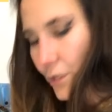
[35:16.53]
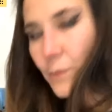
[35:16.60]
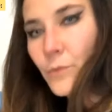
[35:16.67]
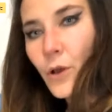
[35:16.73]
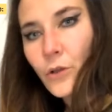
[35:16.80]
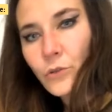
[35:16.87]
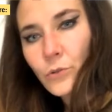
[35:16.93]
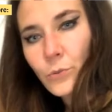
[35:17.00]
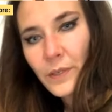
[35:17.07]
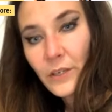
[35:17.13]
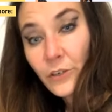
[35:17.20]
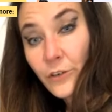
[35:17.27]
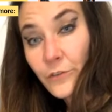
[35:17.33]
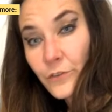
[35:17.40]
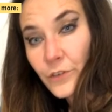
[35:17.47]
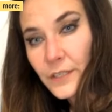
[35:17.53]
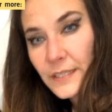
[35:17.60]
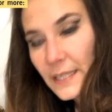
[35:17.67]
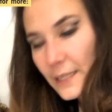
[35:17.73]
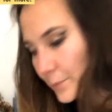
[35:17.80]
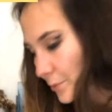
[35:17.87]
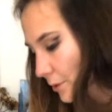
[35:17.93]
So I'm going to be
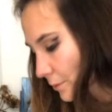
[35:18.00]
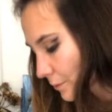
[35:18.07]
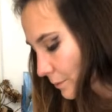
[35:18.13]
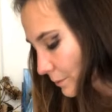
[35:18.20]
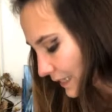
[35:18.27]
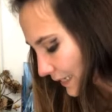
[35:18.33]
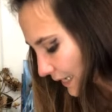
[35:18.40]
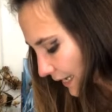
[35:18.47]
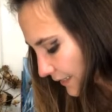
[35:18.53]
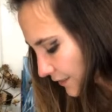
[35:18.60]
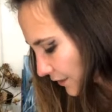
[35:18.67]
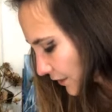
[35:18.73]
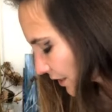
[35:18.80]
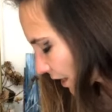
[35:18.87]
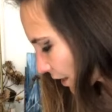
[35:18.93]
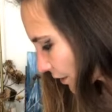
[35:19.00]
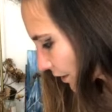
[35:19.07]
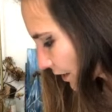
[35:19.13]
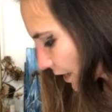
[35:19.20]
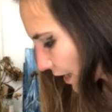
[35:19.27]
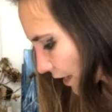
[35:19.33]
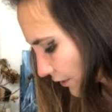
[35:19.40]
reversing probably lighter
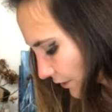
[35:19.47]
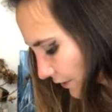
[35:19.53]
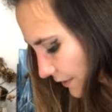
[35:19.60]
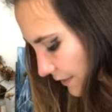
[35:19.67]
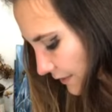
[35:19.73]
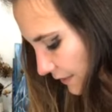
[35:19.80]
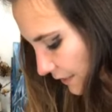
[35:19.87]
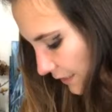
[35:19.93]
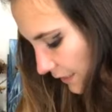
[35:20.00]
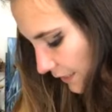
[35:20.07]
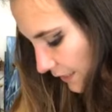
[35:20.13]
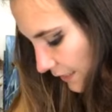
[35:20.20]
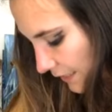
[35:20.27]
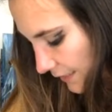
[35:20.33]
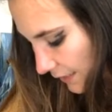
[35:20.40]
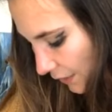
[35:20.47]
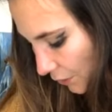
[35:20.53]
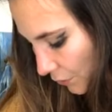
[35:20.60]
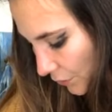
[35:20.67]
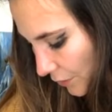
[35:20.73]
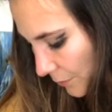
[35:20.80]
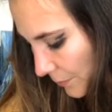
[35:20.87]
colors in the
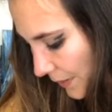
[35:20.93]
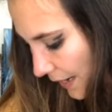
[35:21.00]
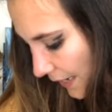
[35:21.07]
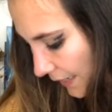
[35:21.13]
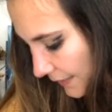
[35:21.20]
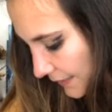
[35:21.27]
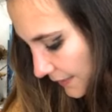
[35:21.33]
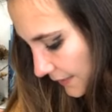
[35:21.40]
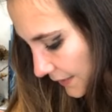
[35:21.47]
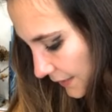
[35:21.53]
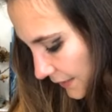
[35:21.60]
lower part